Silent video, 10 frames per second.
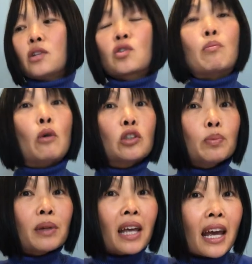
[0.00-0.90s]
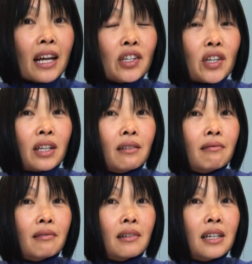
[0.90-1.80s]
So multiplication
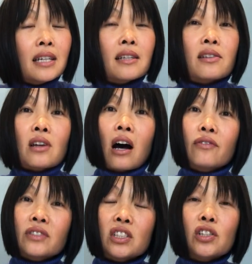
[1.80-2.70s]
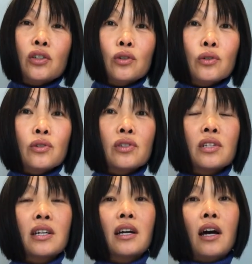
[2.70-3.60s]
is often
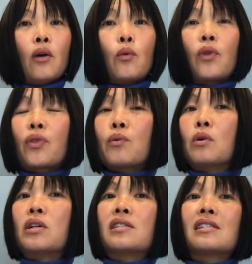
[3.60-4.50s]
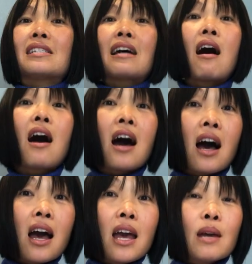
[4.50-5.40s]
used with the words
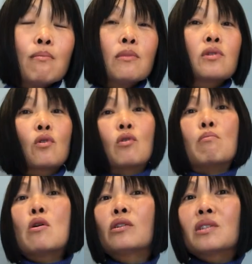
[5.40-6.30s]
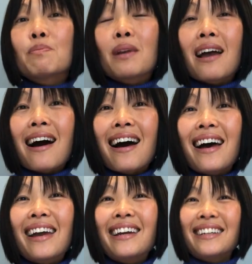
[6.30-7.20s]
times or
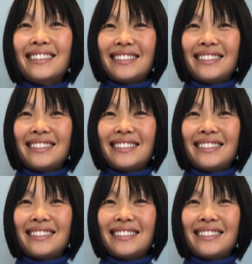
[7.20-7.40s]
multiply.